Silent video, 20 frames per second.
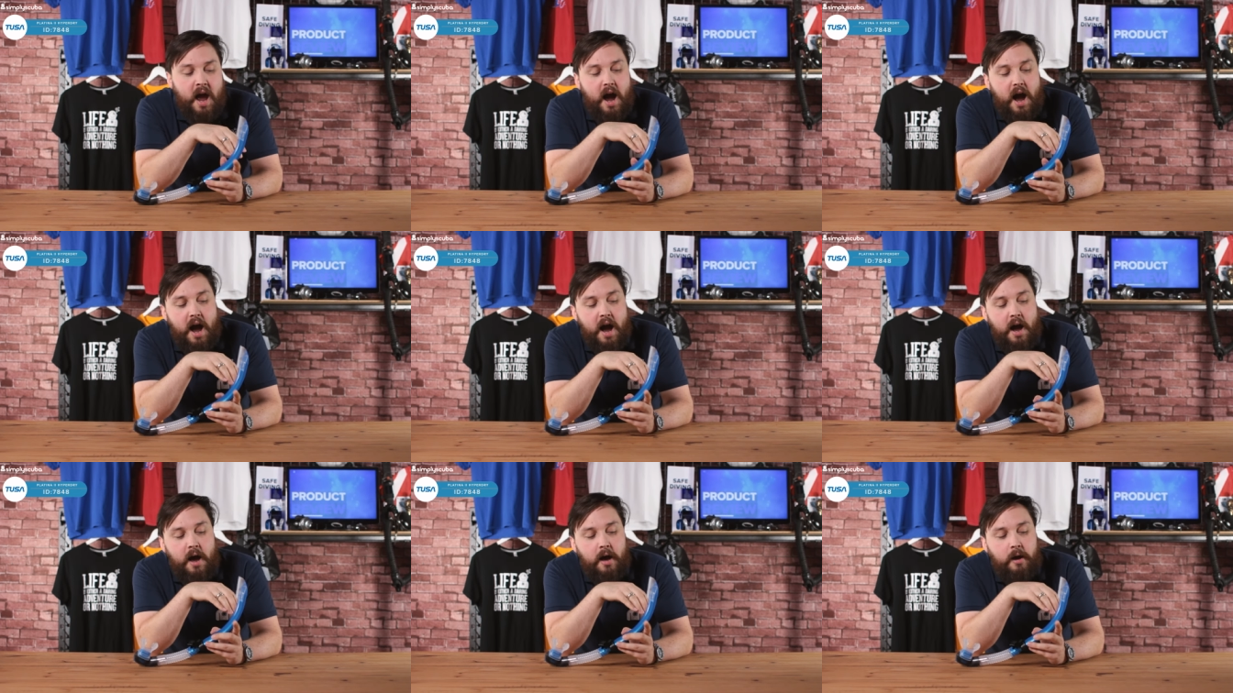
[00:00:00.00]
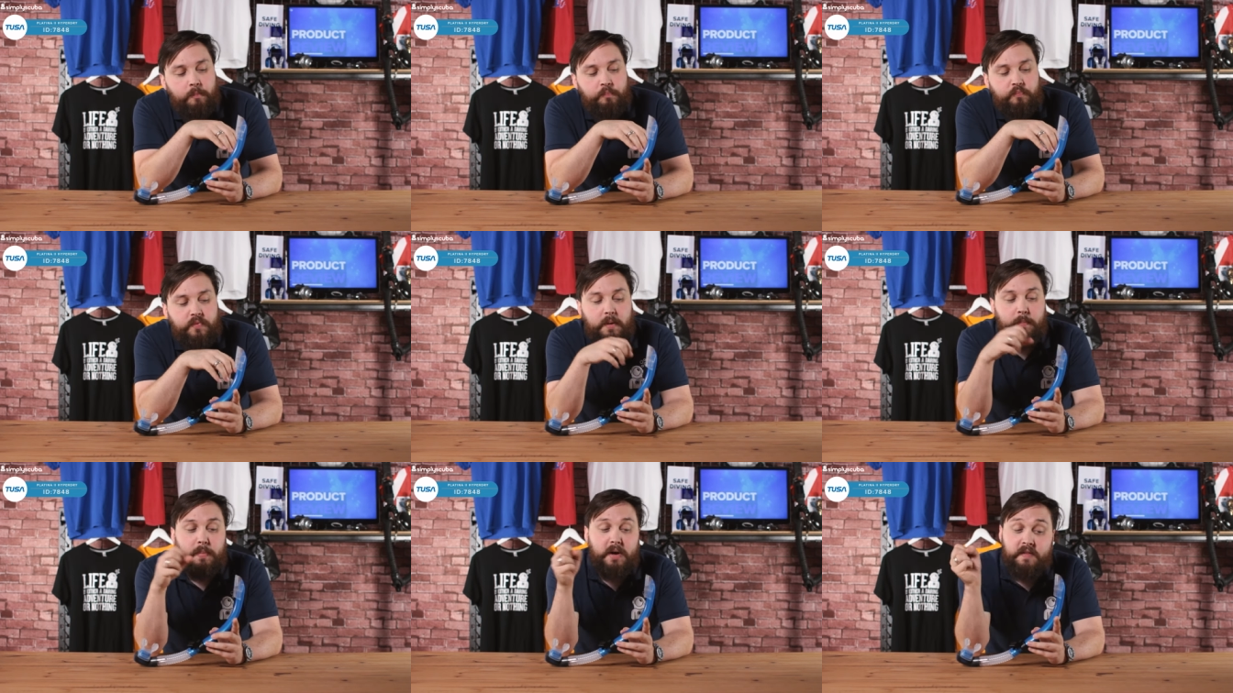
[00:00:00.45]

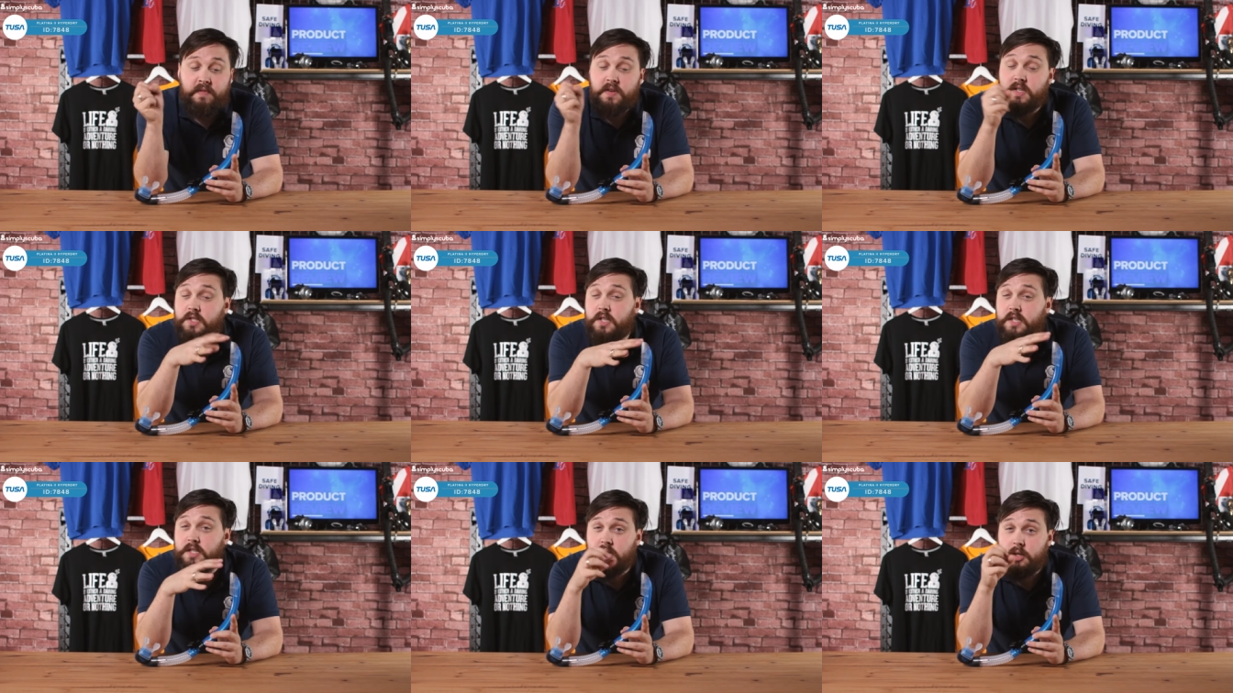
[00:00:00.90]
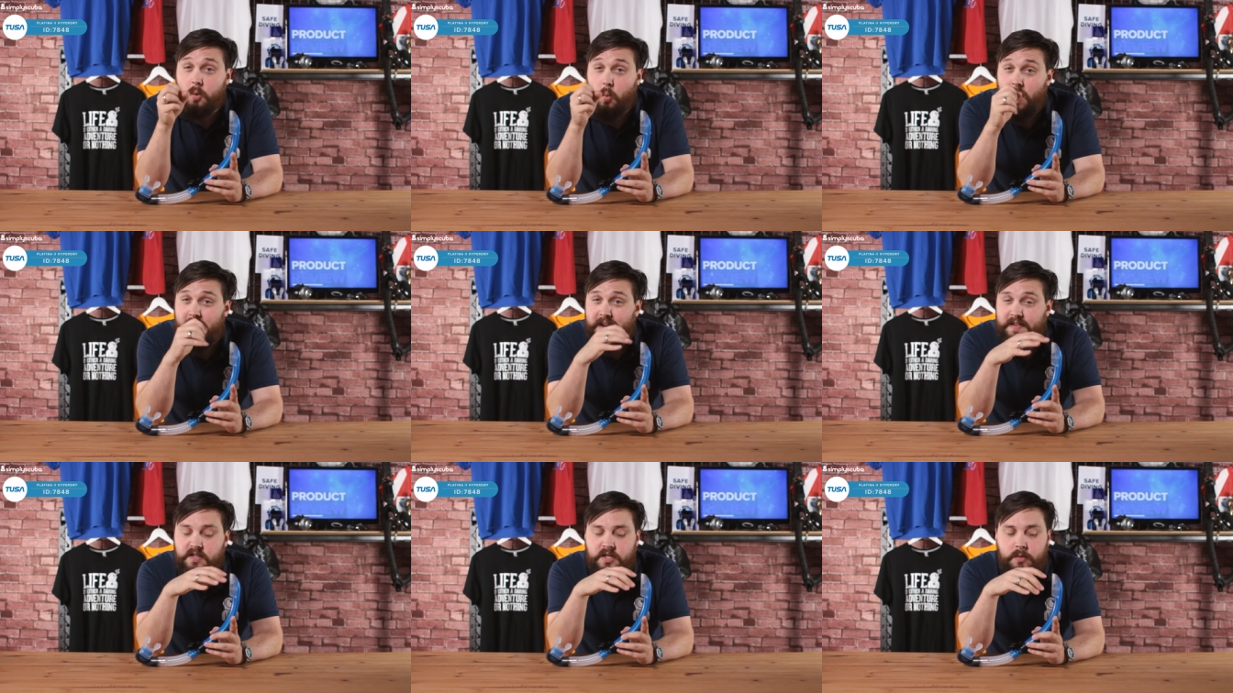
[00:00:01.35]
um, but if it's just sort of
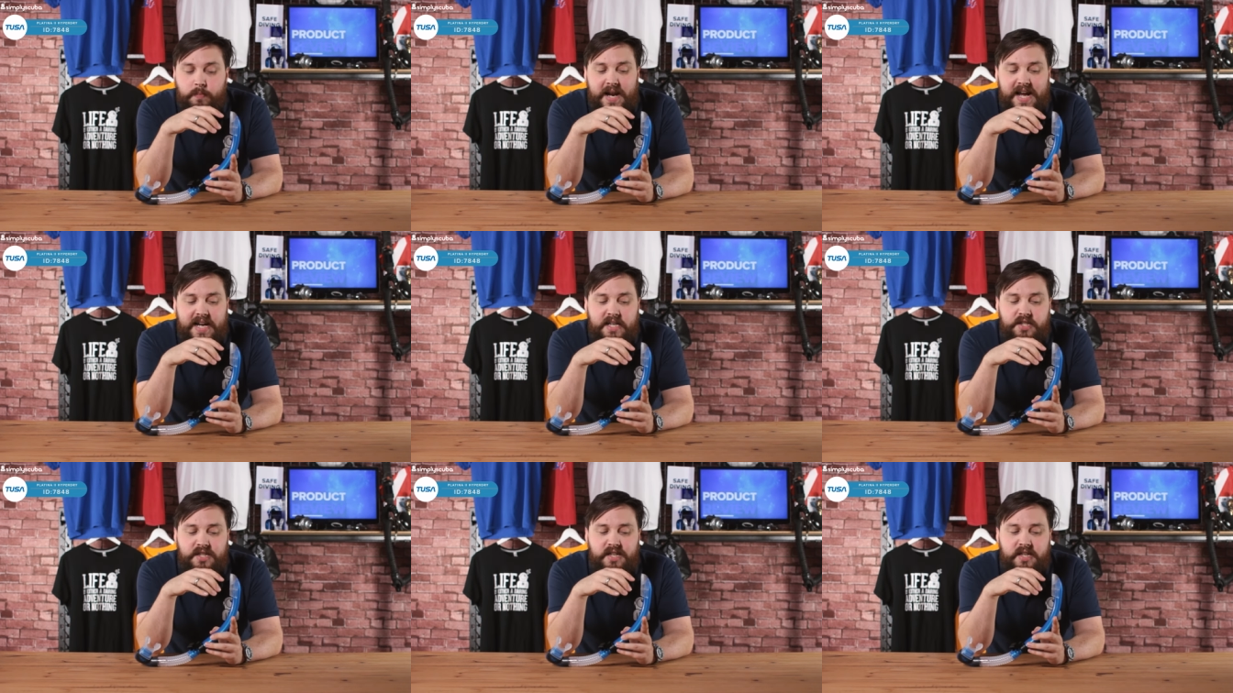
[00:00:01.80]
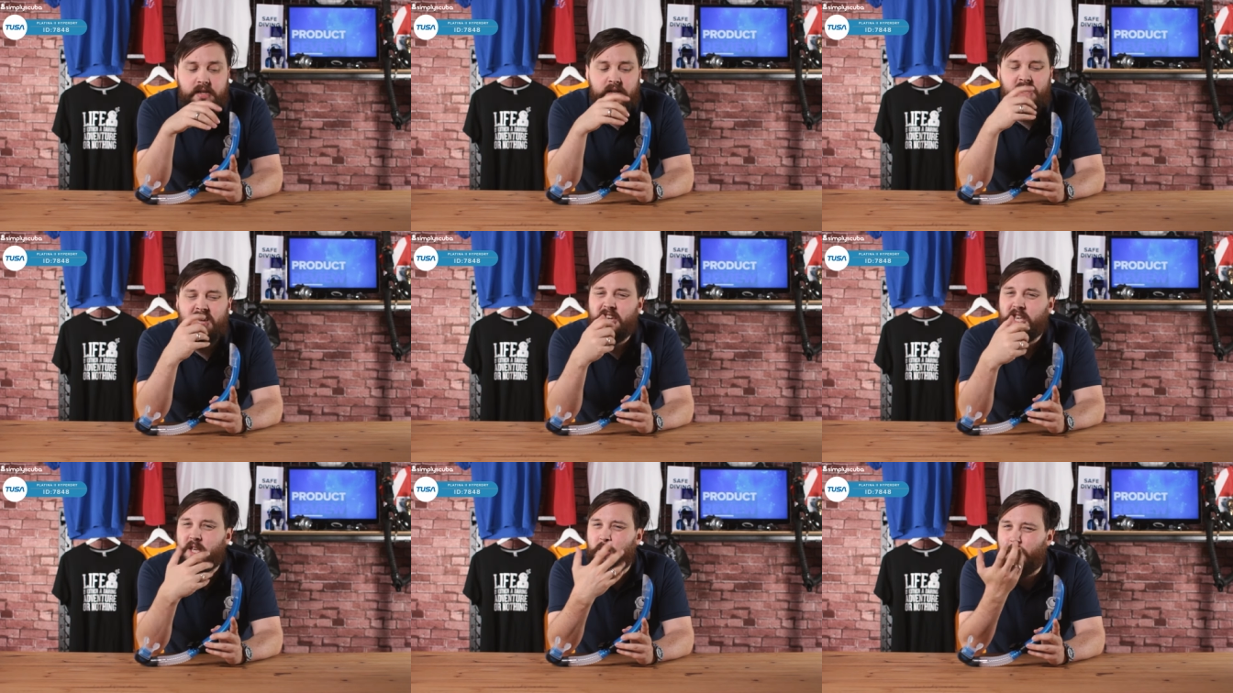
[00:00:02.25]
waves splashing,
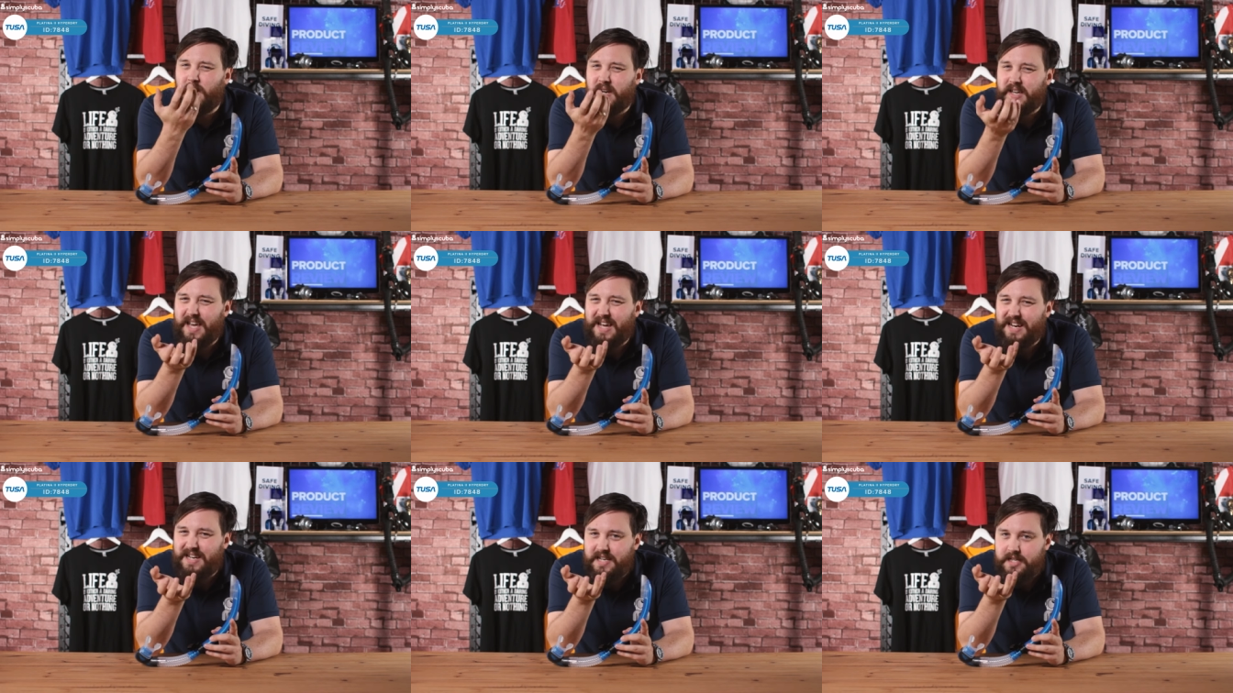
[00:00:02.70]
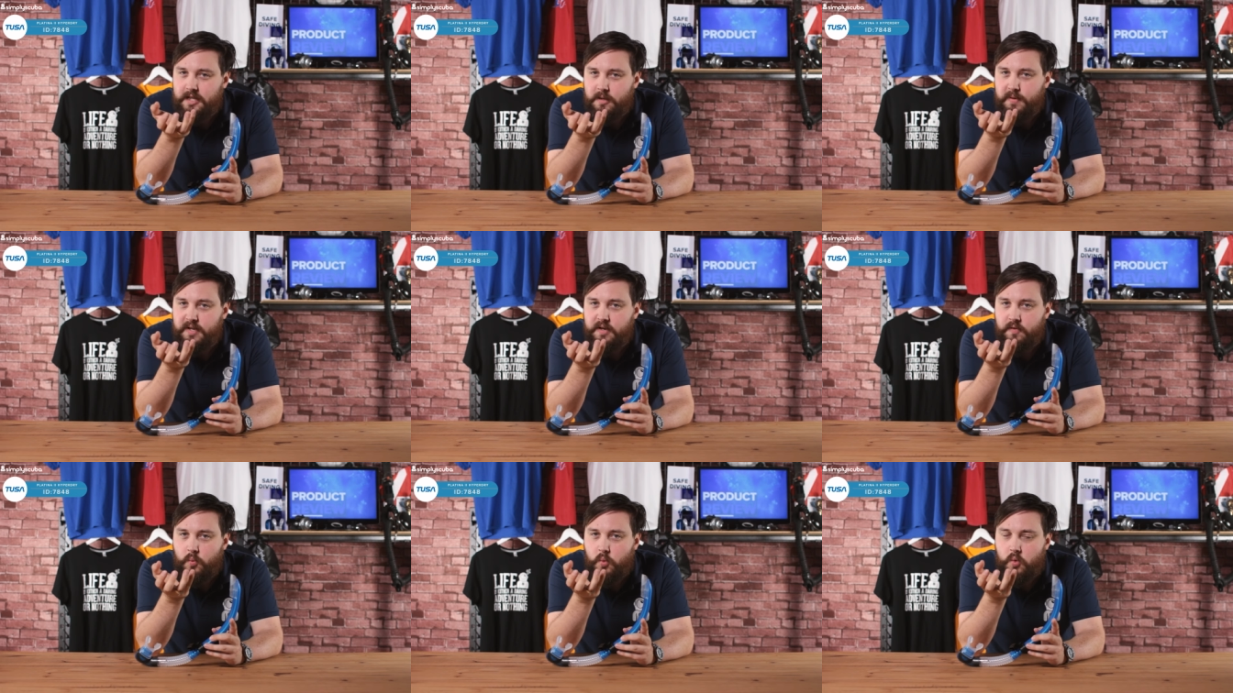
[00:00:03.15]
you might get a little
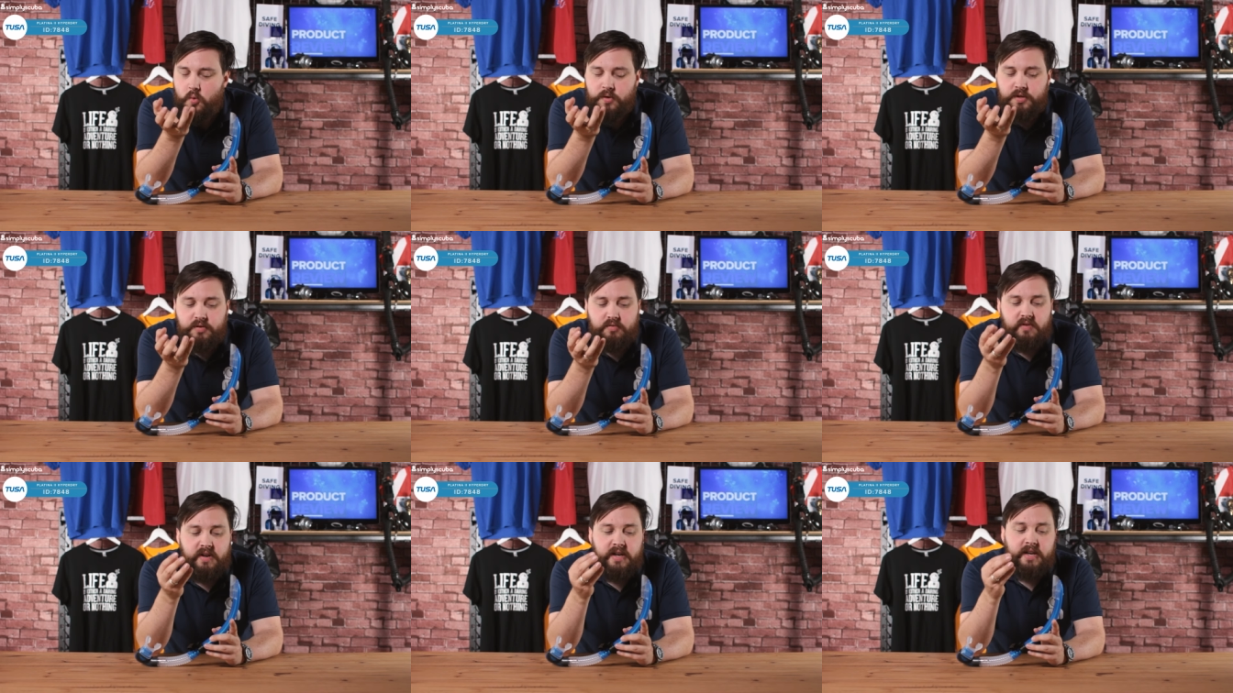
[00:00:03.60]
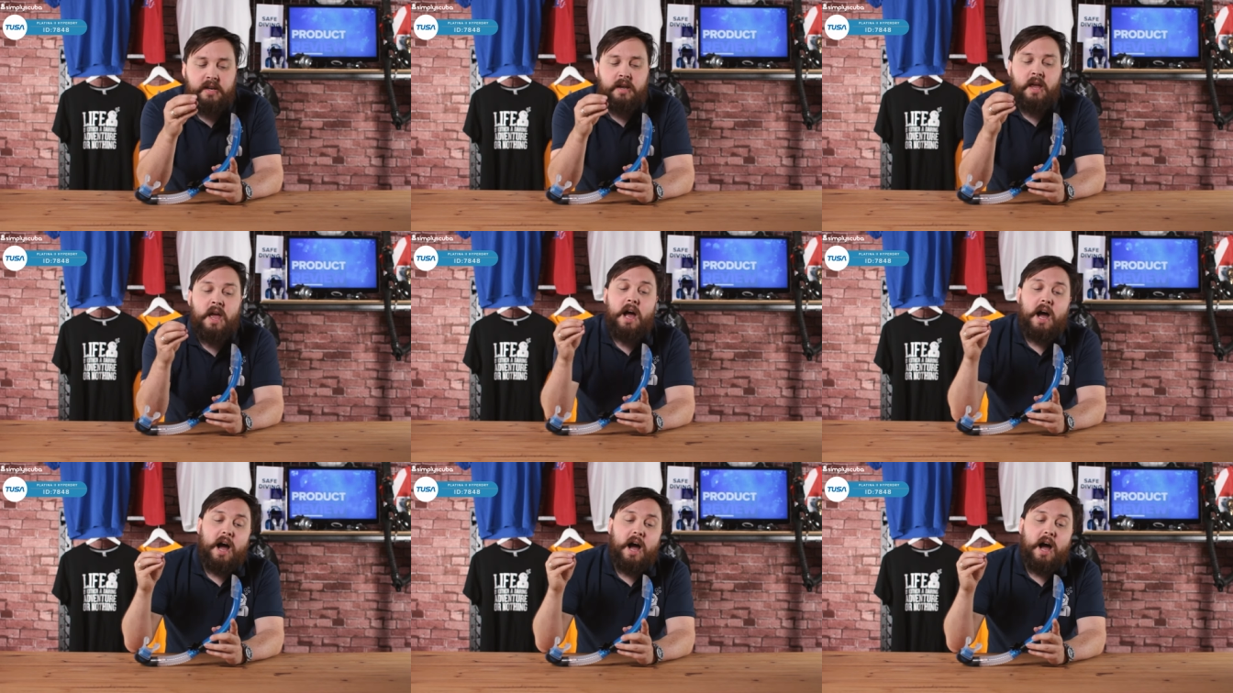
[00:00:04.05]
bit of water in,